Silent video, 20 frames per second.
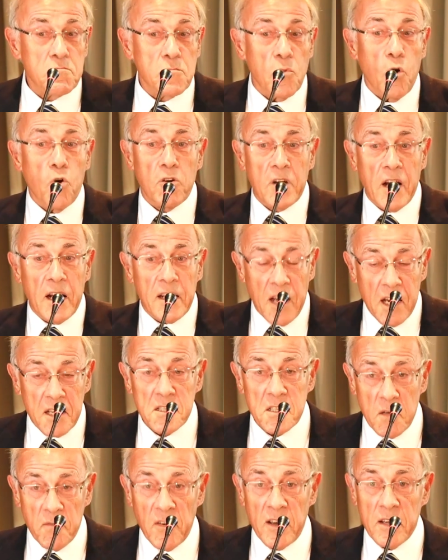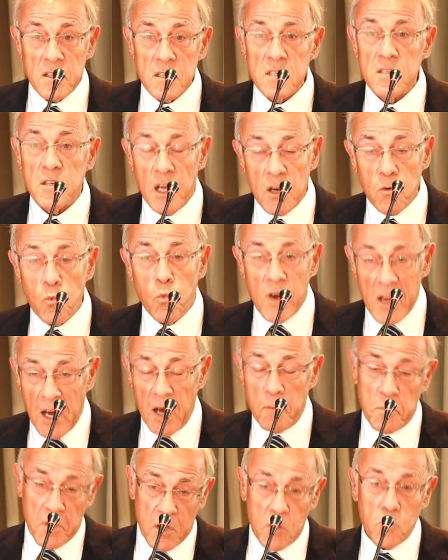organize events, and we
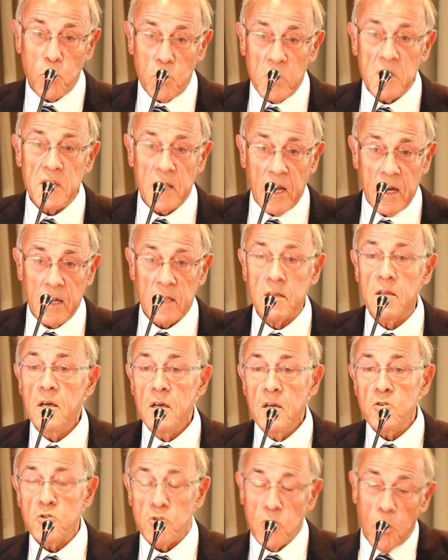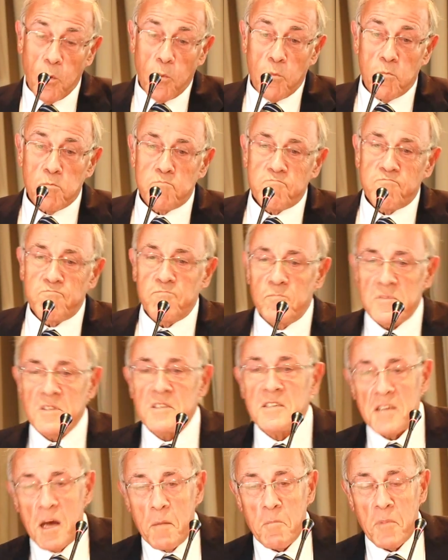have been doing that. So
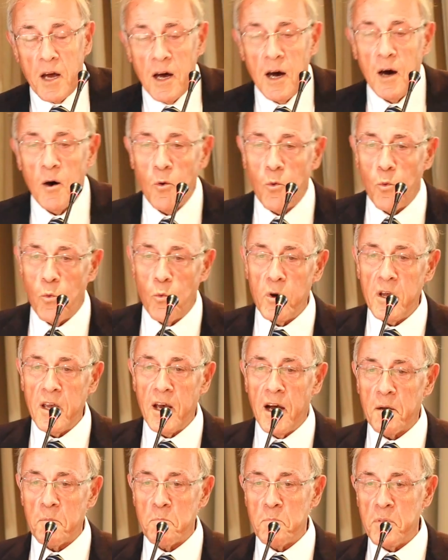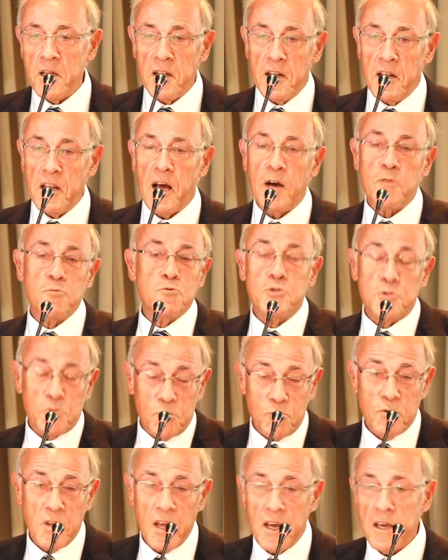somehow we are being launched
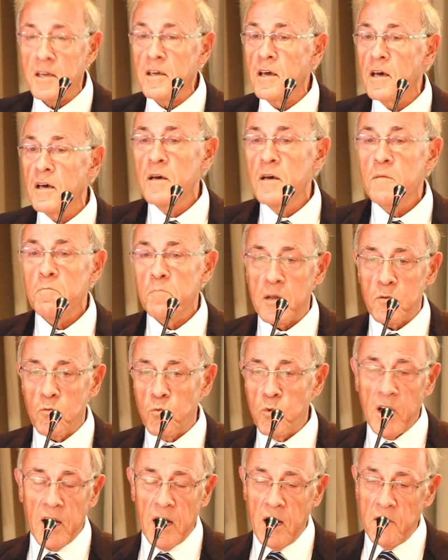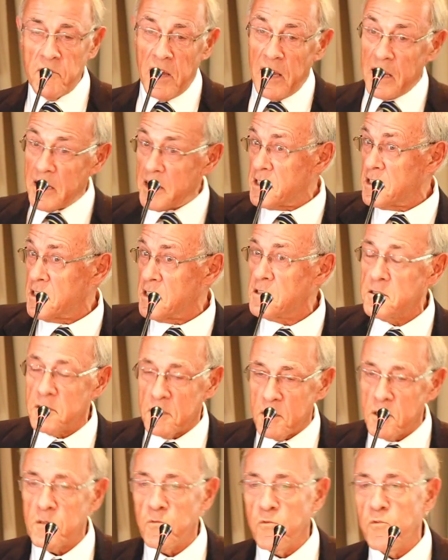today, but we have
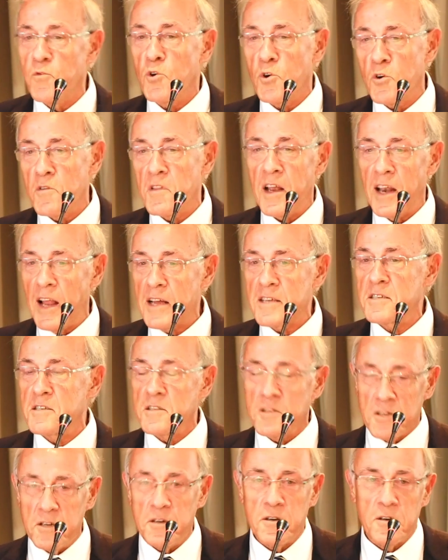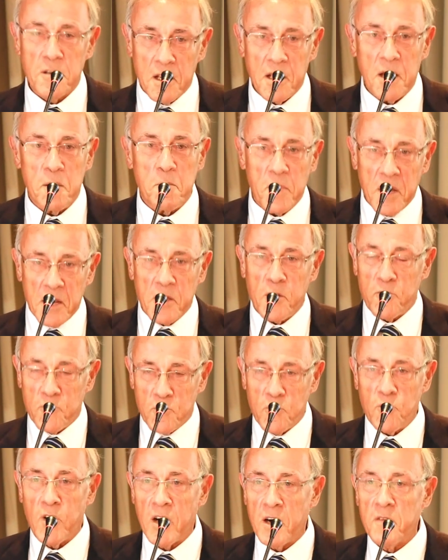existed for the last year, and many of
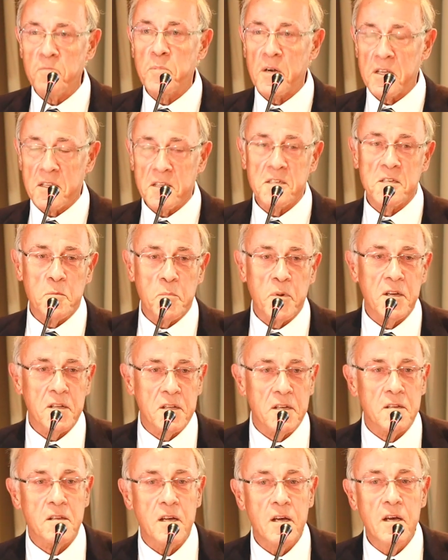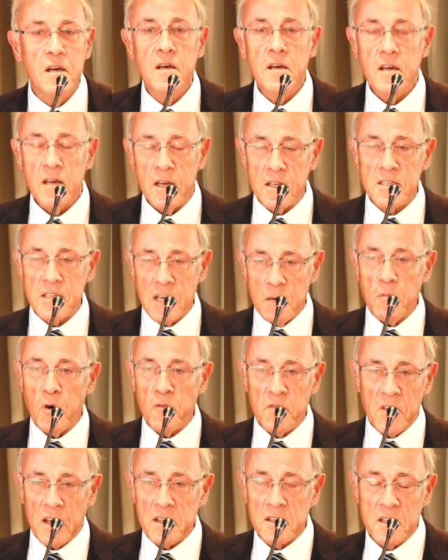you have participated in some
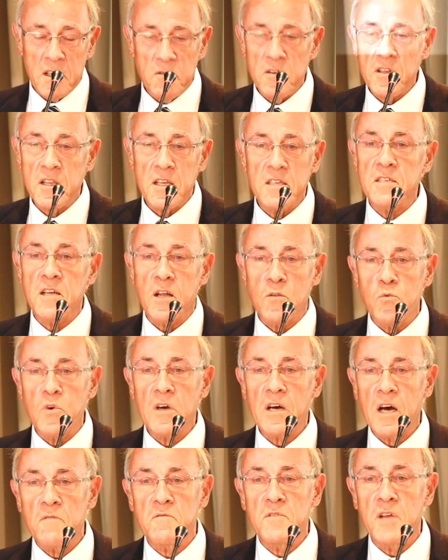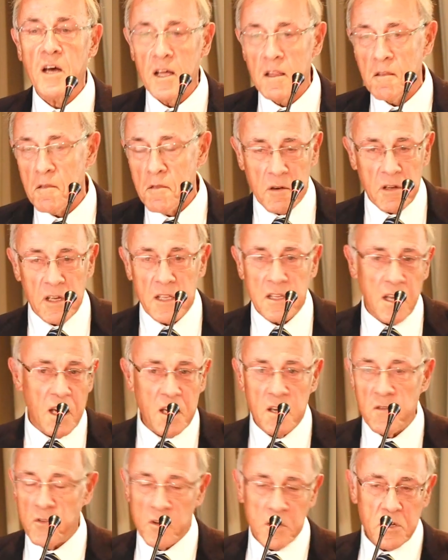of the activities that we have done,
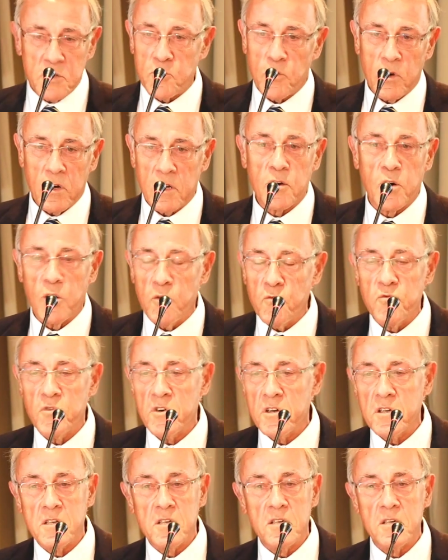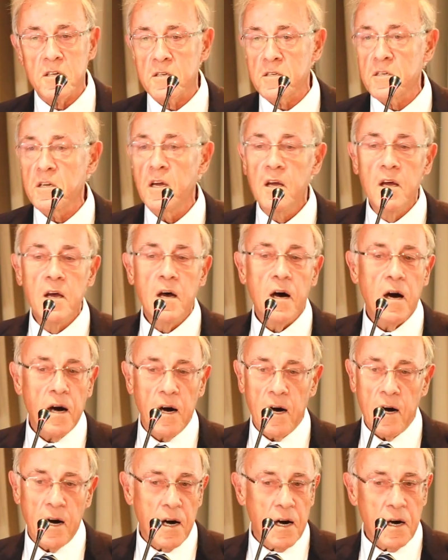3-day virtual conferences,
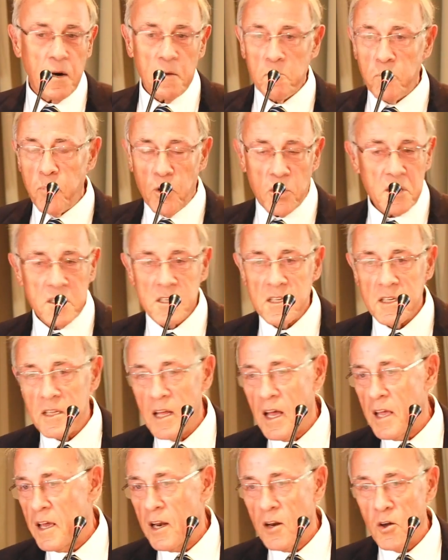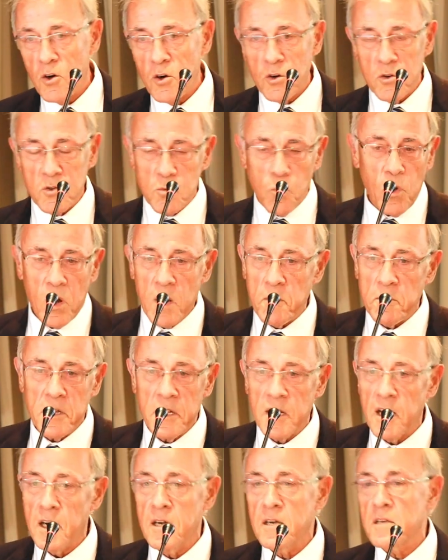policy dialogues,
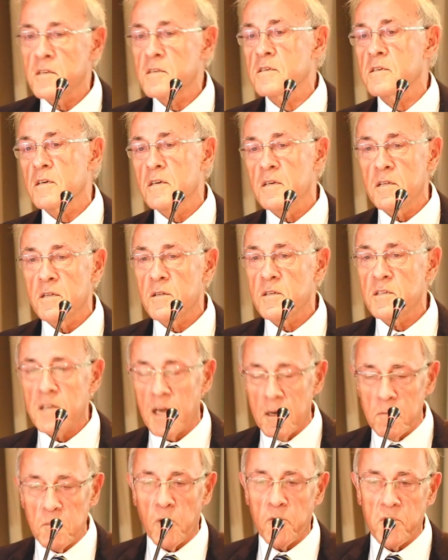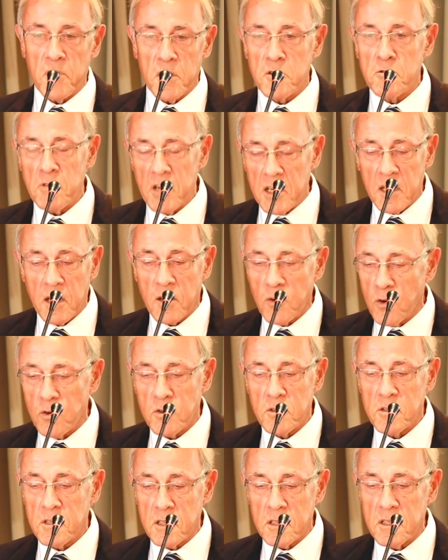webinars, and some of the training
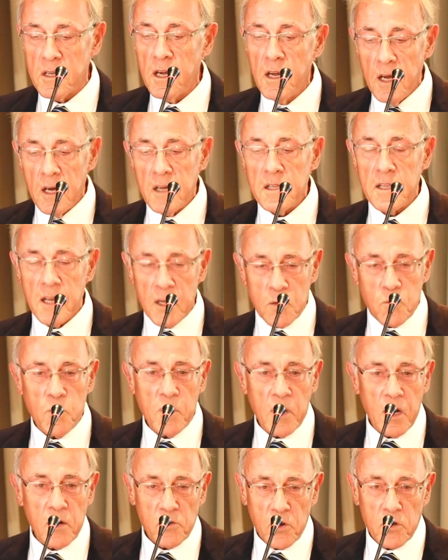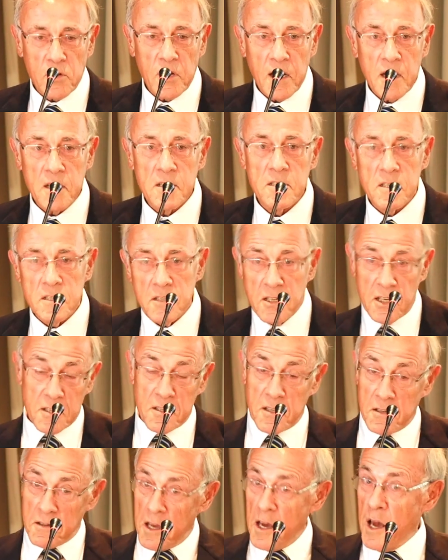courses that we are organizing.
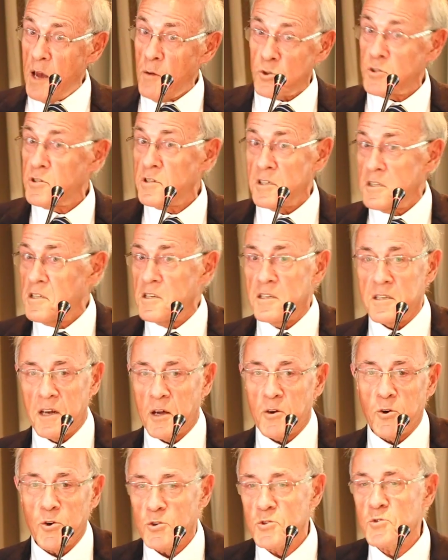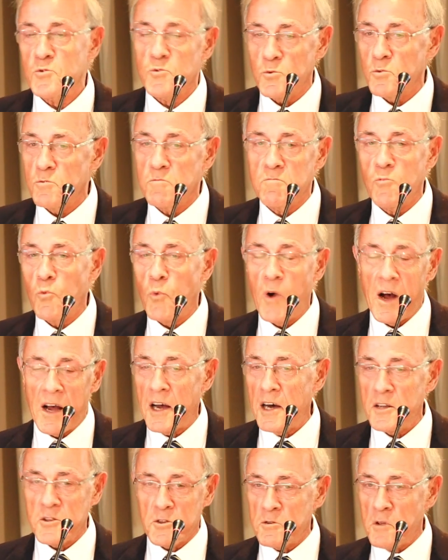Yesterday I was teaching a course to
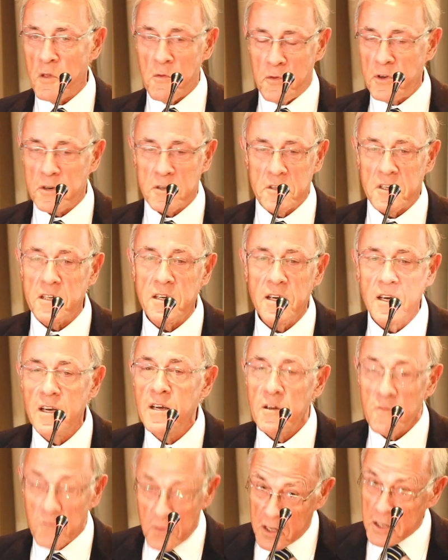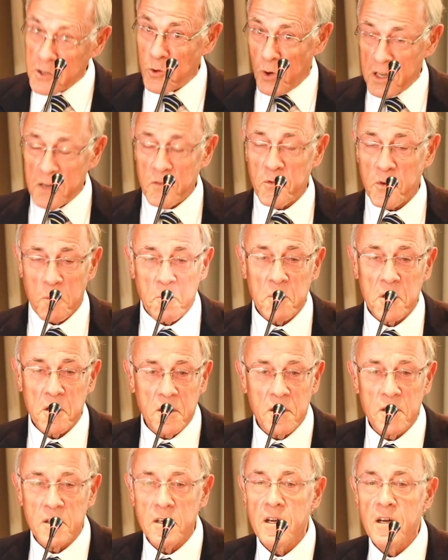130 virtually from
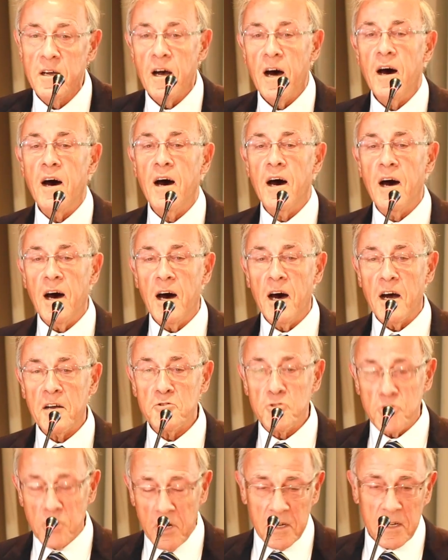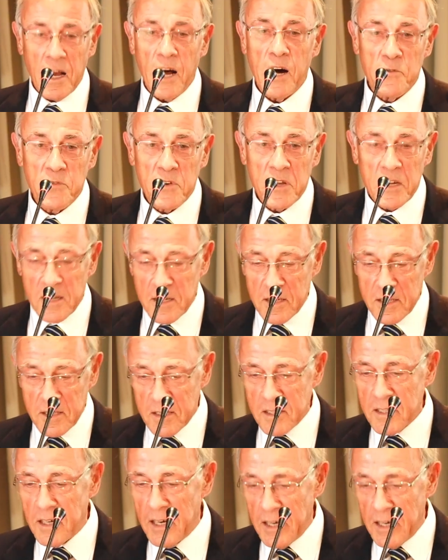here, young African